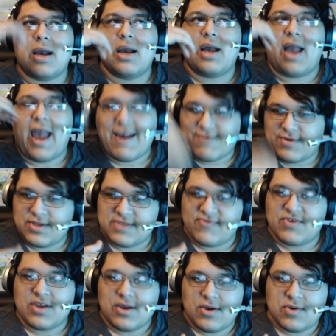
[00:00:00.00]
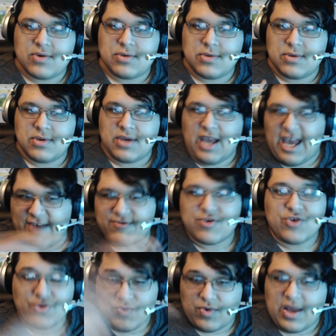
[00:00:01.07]
after this video,
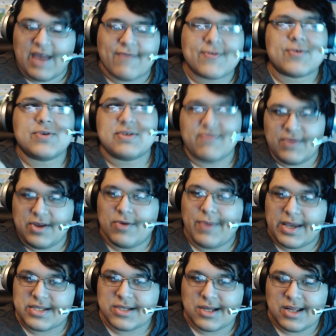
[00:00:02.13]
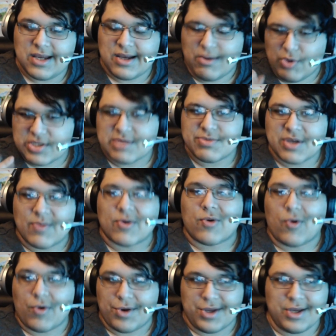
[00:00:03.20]
after this video basically, and once I'm done
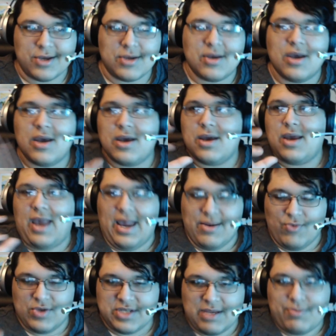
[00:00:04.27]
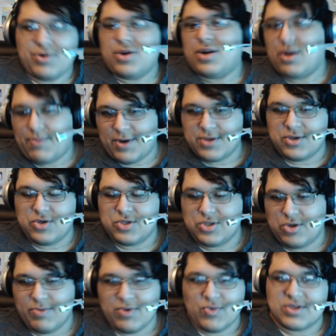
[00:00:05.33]
recording it, and once I put it up on
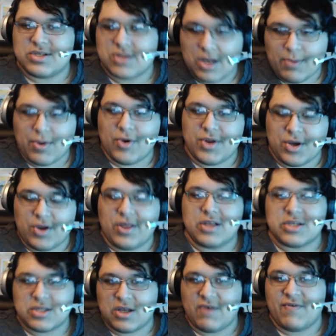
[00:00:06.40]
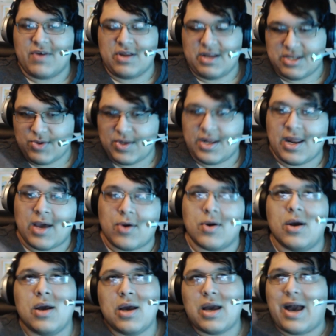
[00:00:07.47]
YouTube, and once it's uploading all that stuff, and I tweet it out,
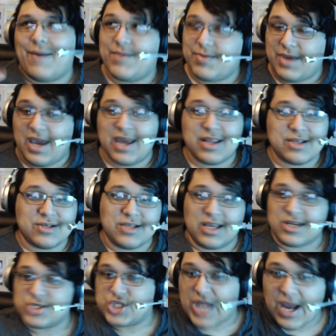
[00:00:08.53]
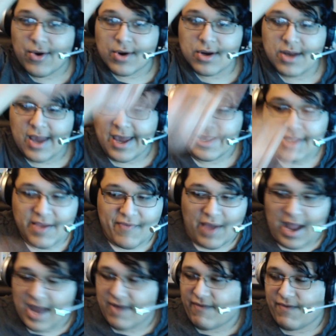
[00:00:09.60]
I'm gonna be heading to take a shower, and if
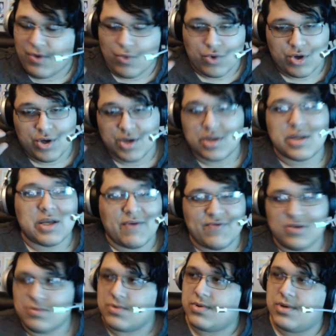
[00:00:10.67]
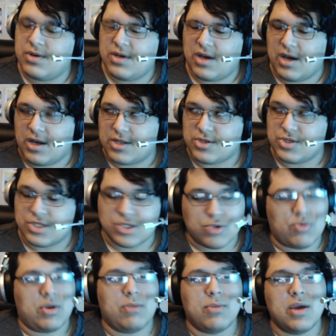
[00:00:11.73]
I feel good enough to
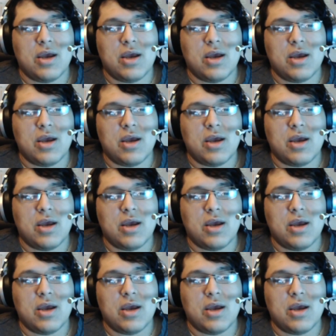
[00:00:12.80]
stream,